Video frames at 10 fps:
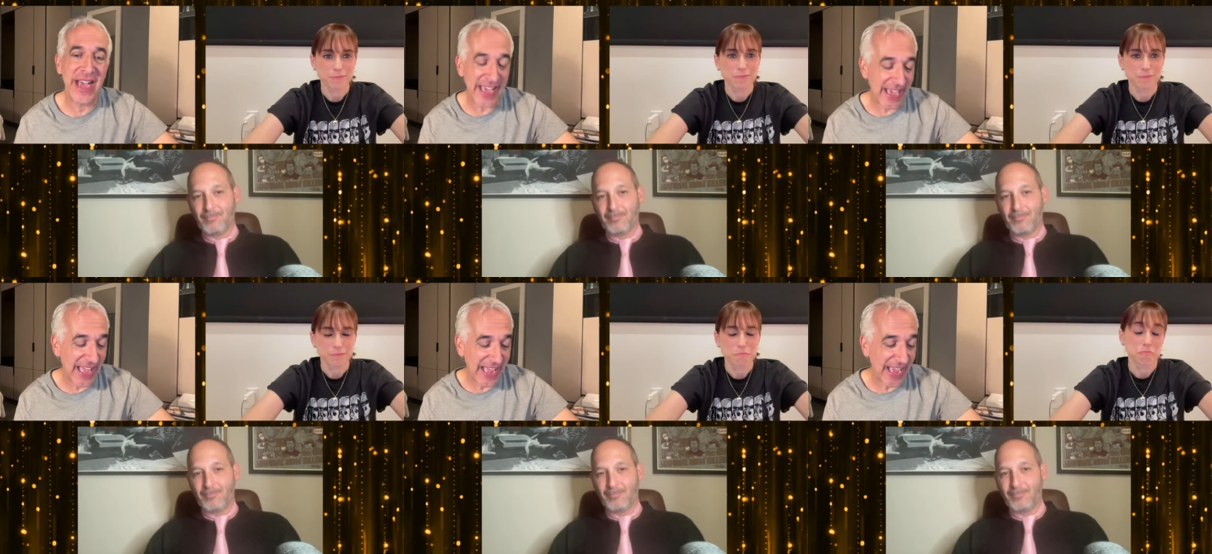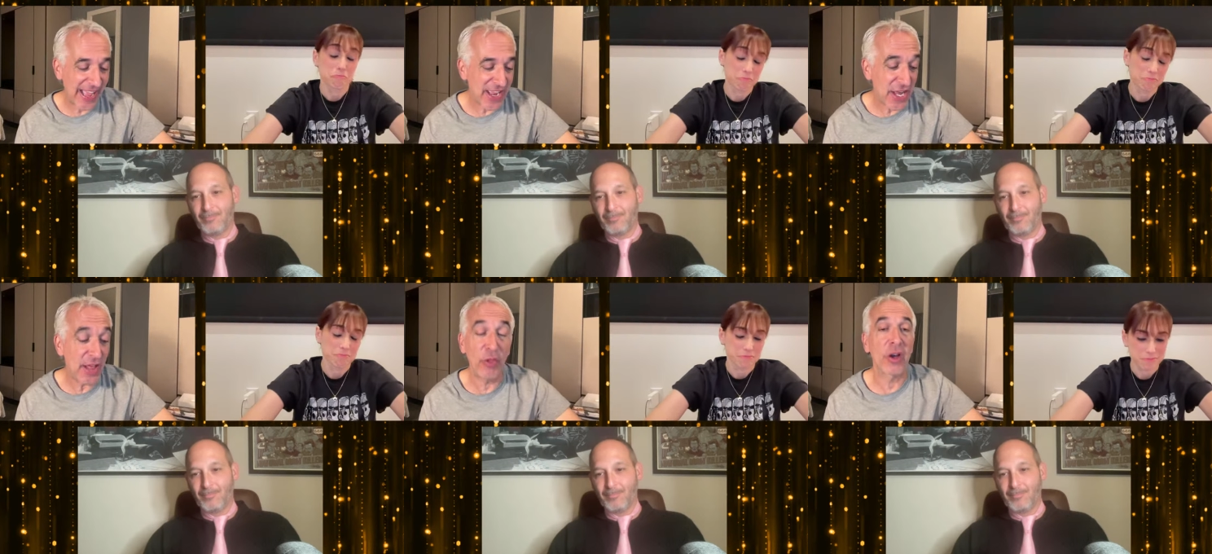Speaker 1: I
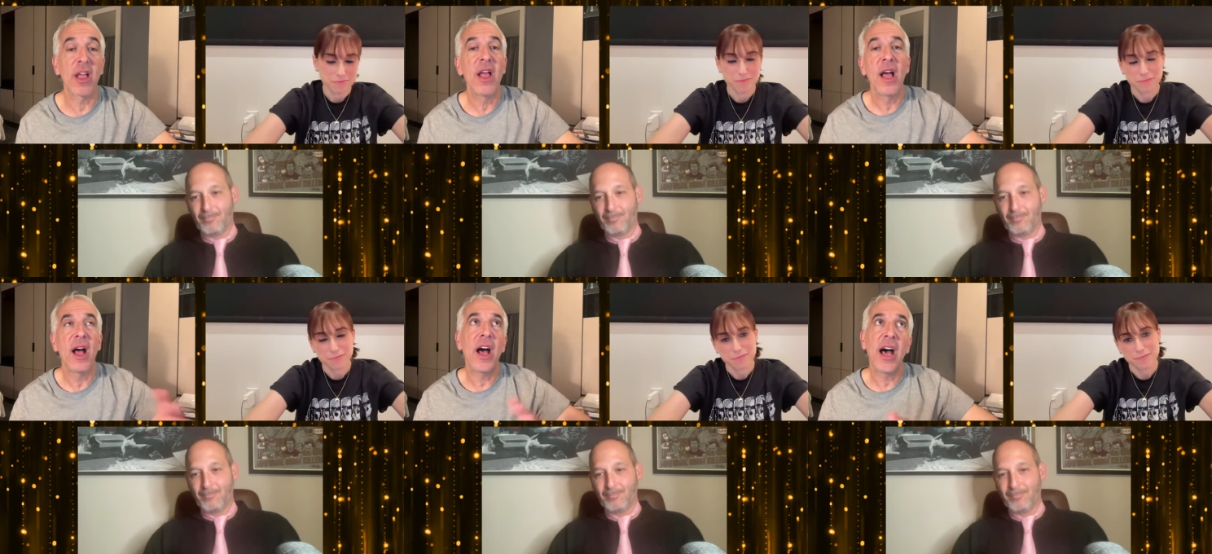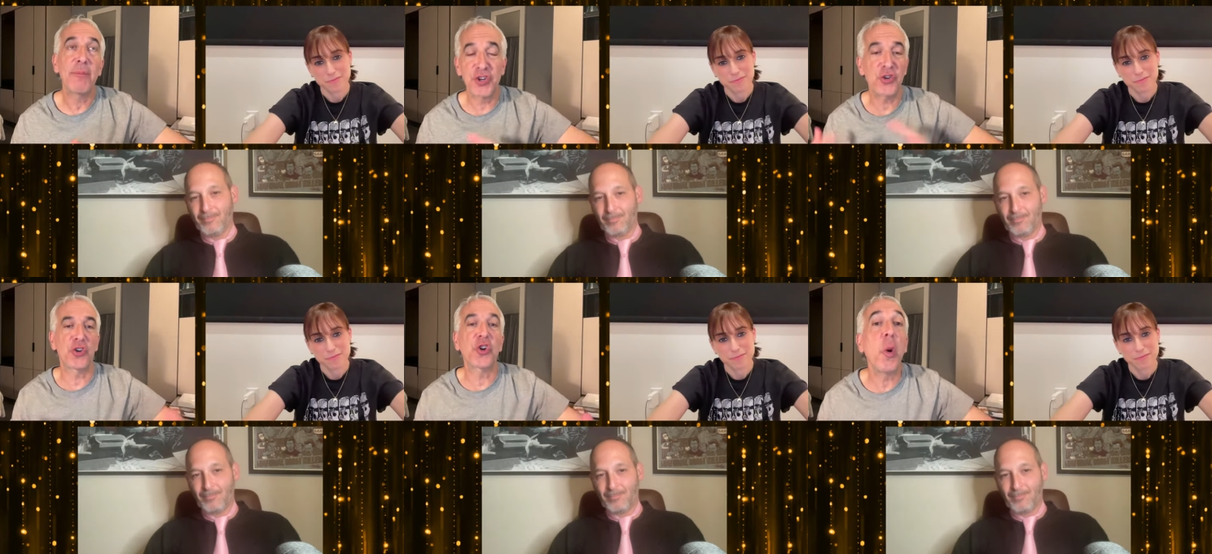look, I'm
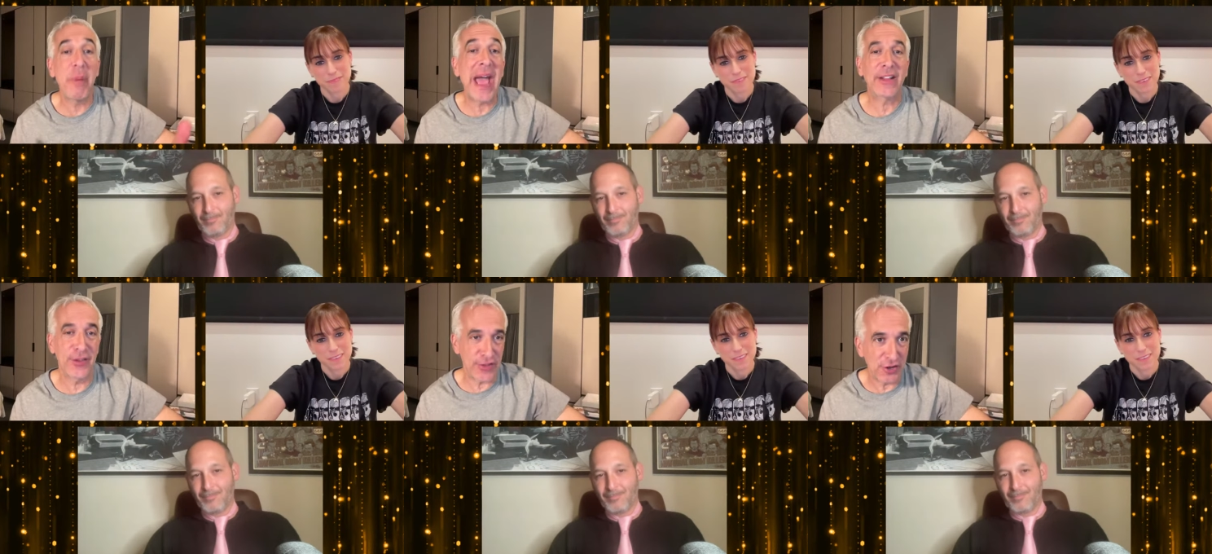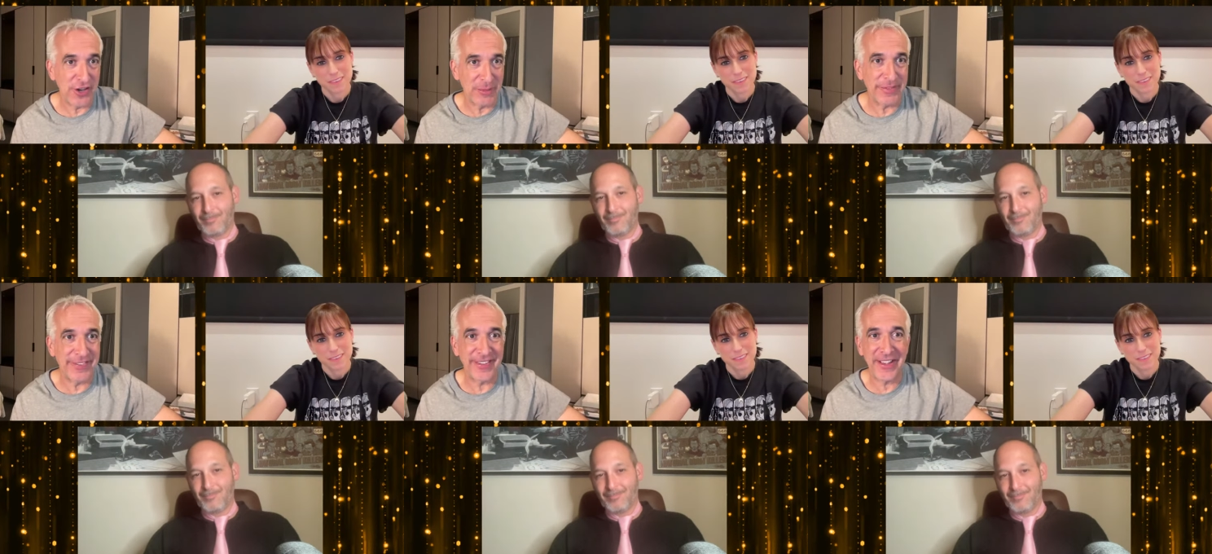sure it'll go back to the
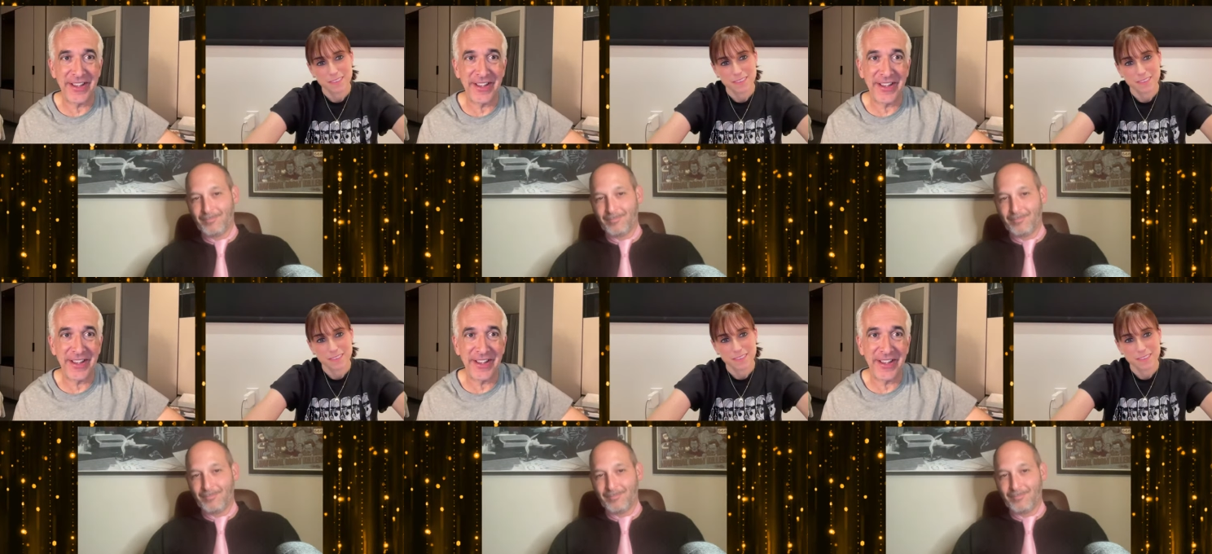clips,